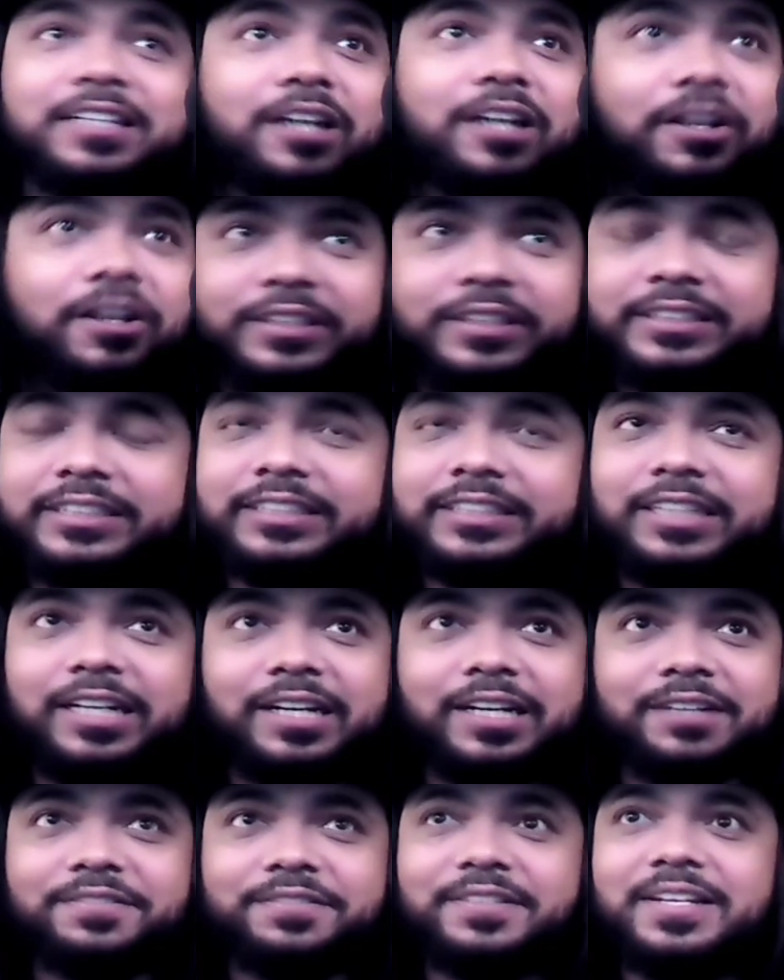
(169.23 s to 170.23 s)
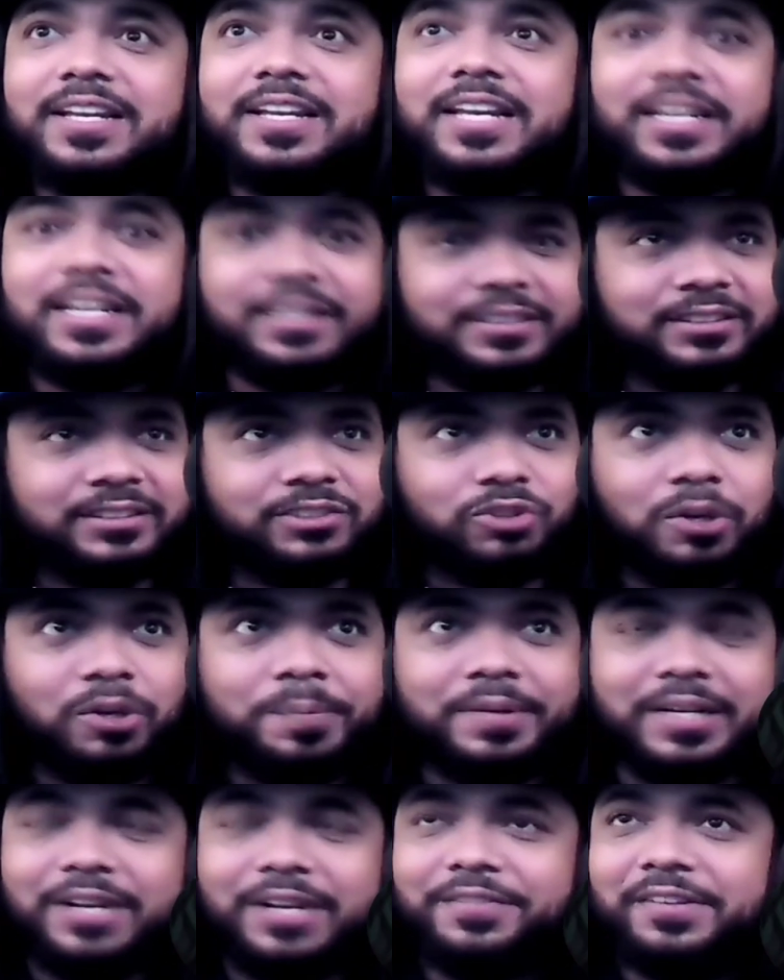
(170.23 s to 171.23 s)
all this stuff and
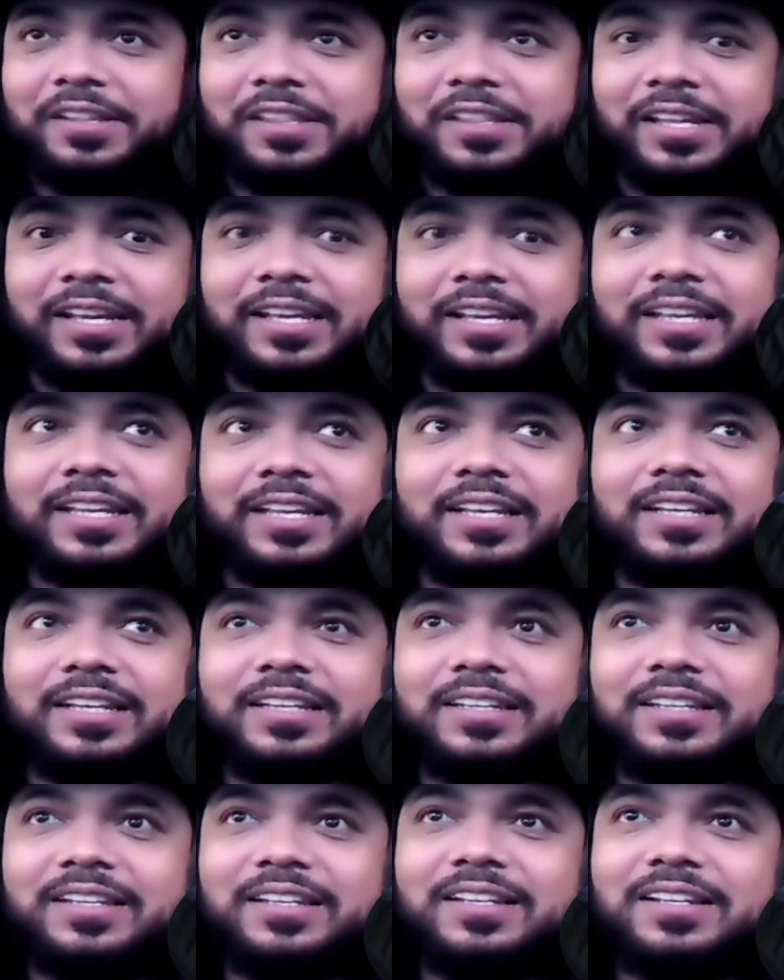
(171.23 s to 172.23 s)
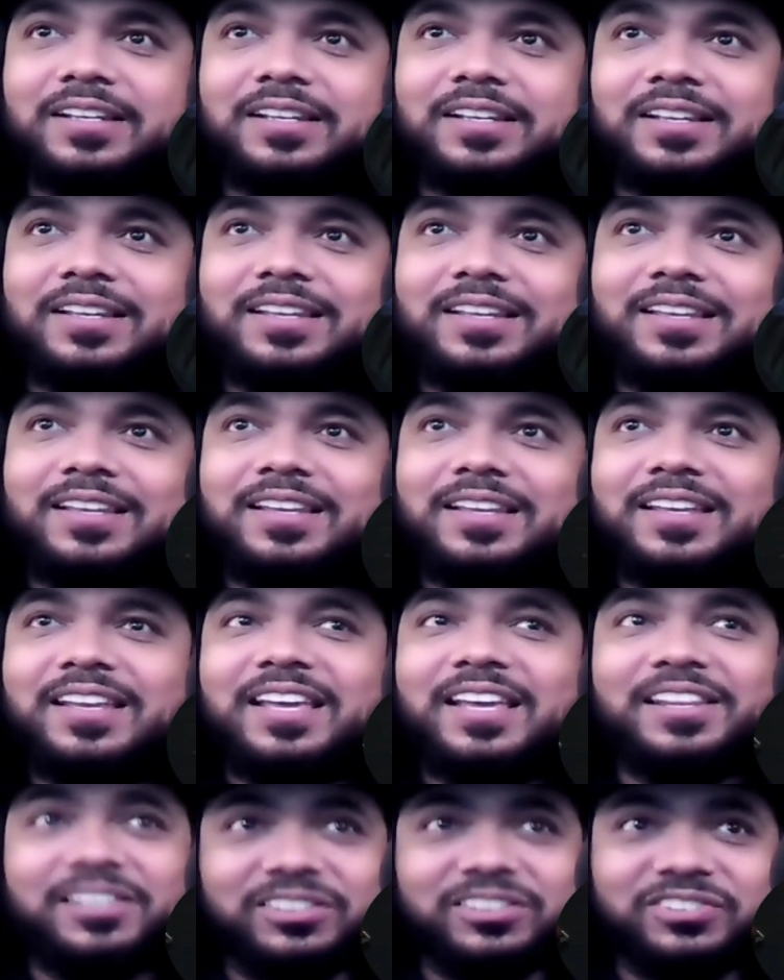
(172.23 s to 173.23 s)
absorbing everything,
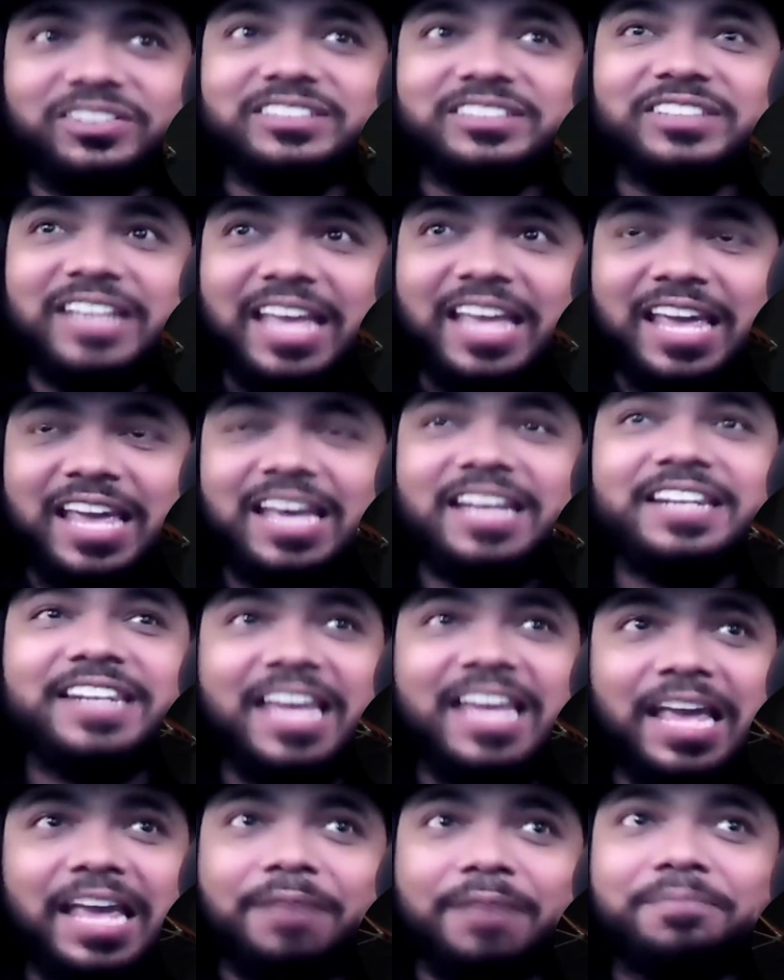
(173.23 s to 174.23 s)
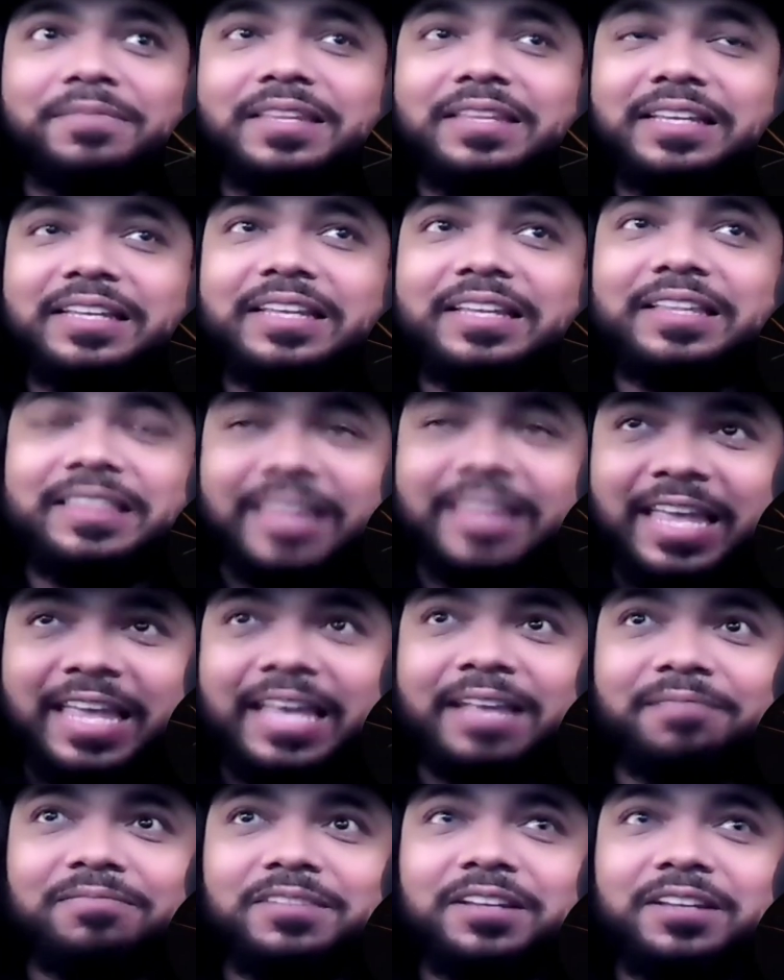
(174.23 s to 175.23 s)
and there's a reason Ed named
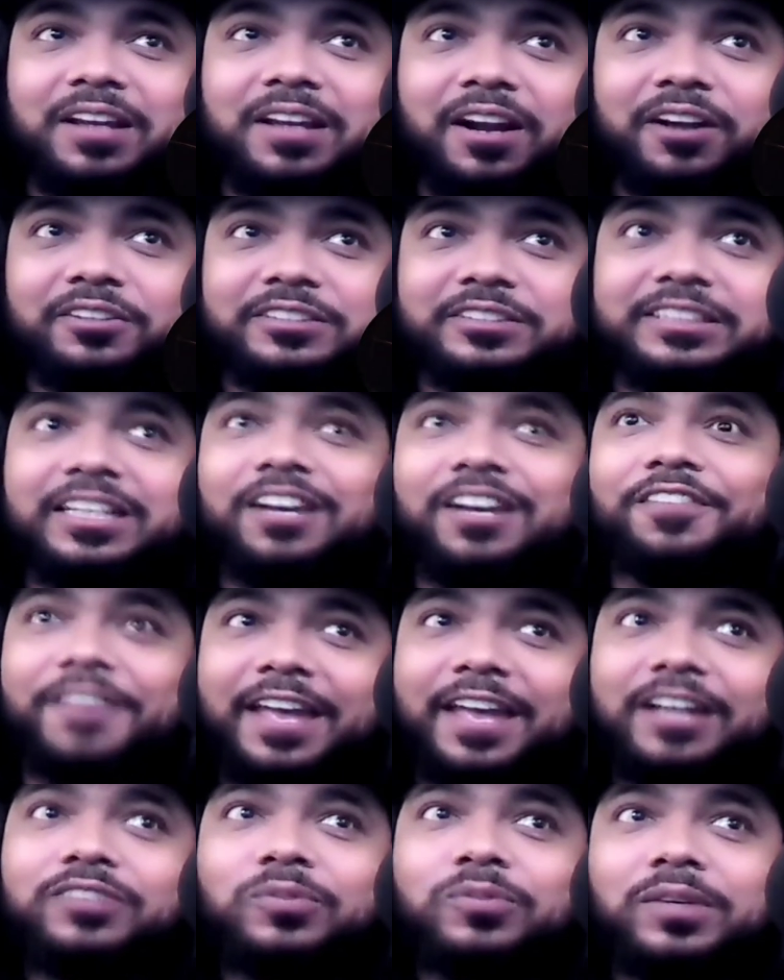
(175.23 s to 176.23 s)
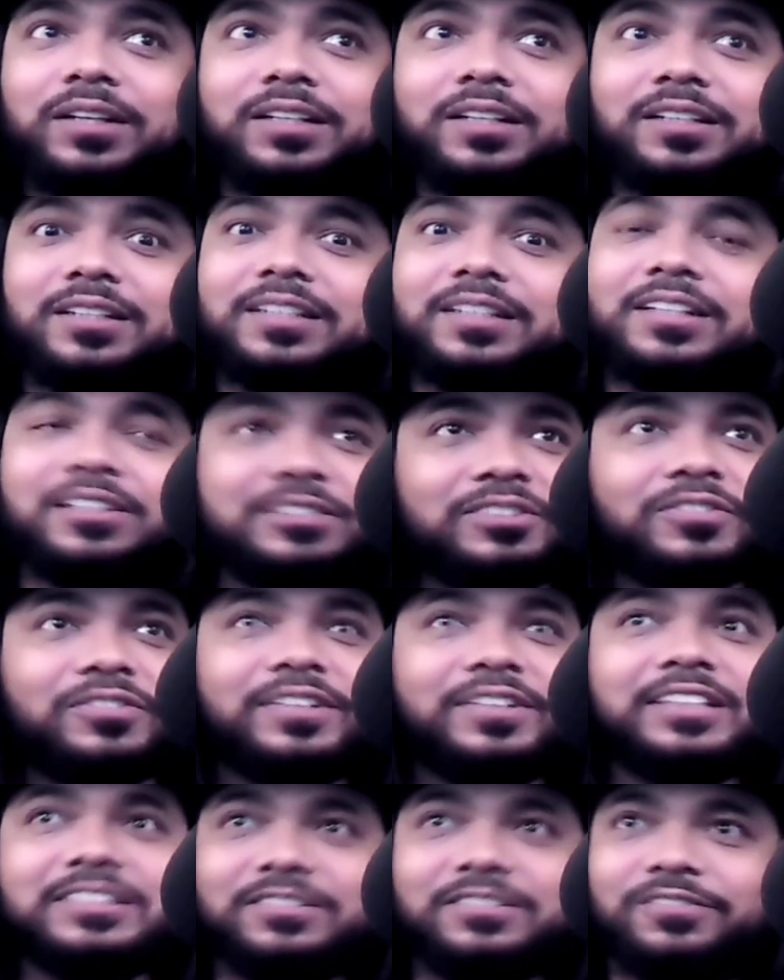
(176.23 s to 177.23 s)
herself Edward. There's a
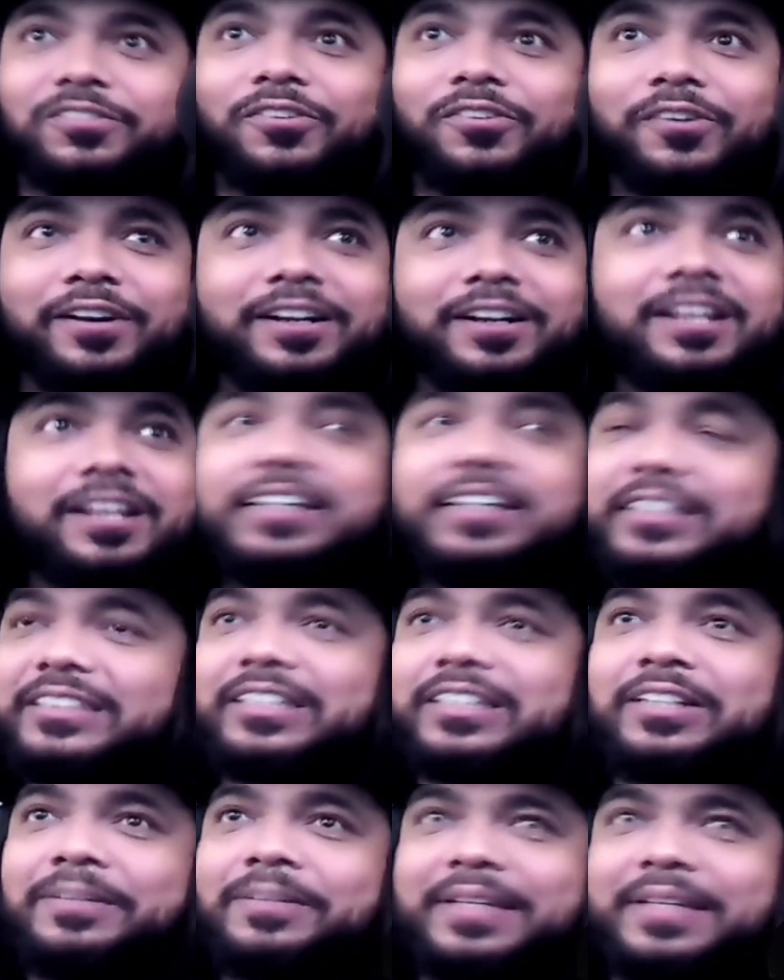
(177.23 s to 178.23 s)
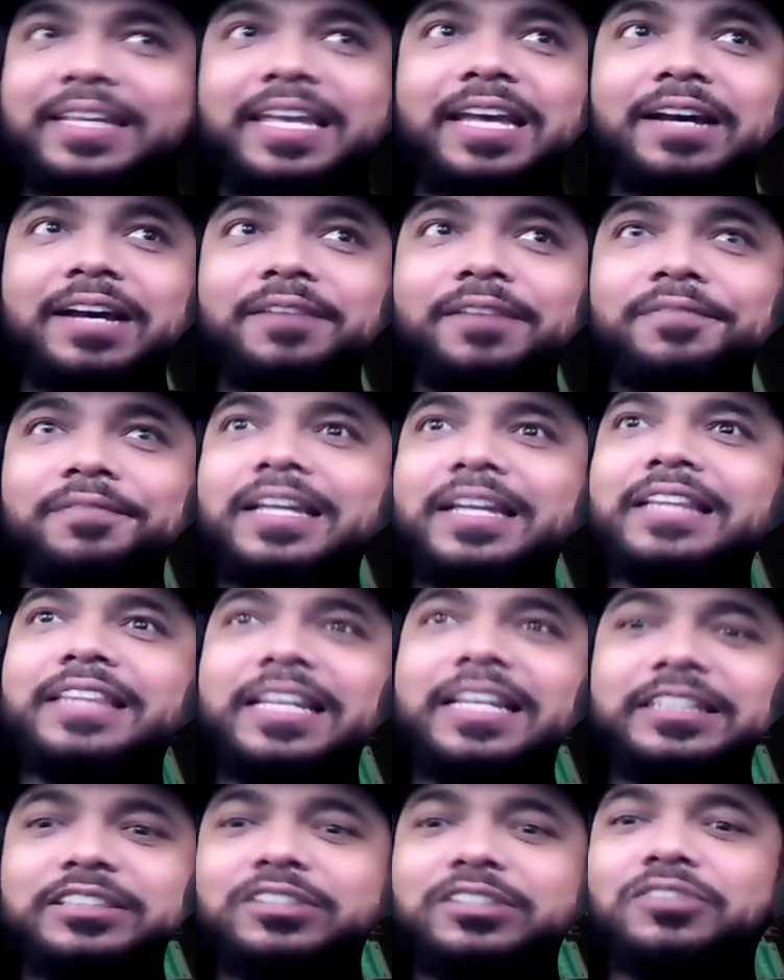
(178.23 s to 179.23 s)
reason for it. So, but yeah,
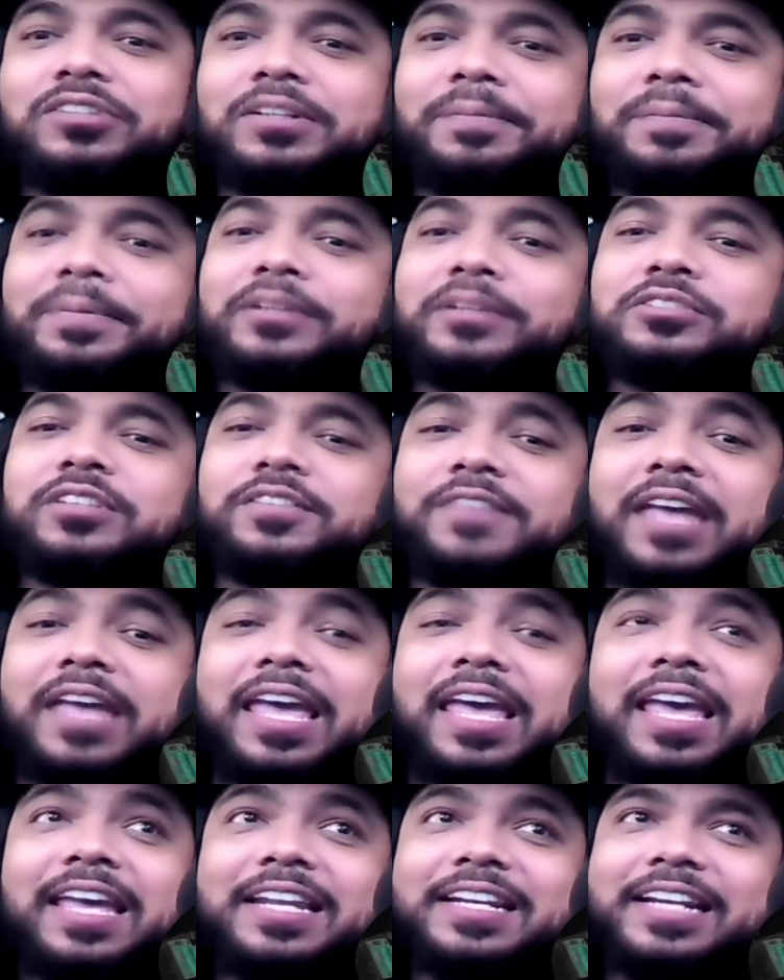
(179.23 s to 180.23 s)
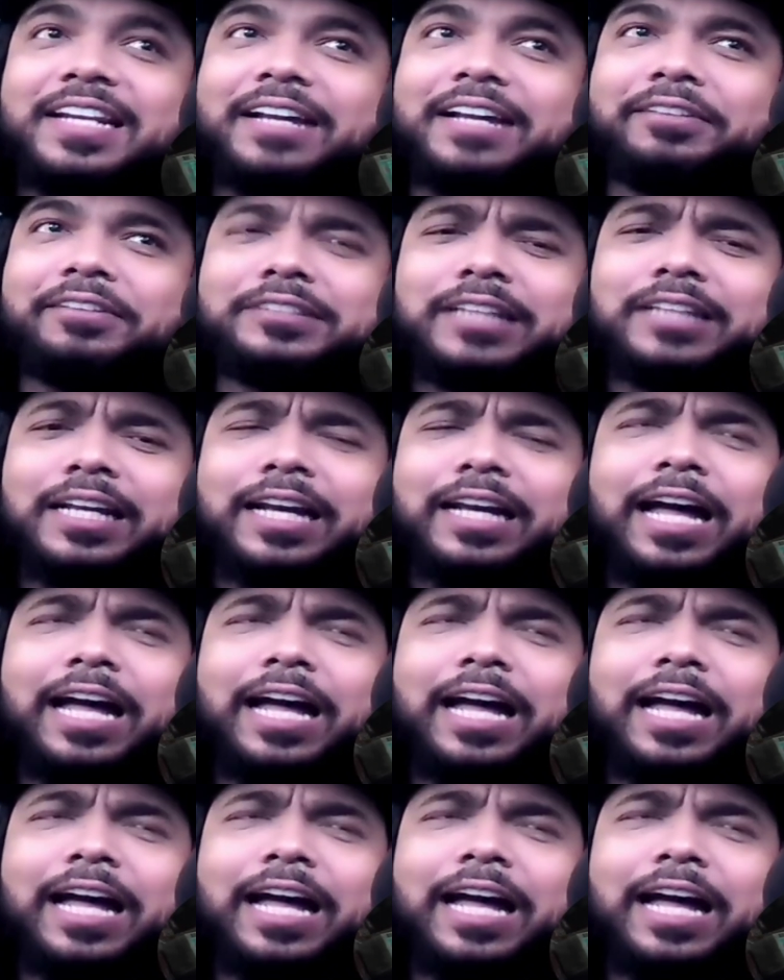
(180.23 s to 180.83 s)
they showed a picture of Ed, and I was like,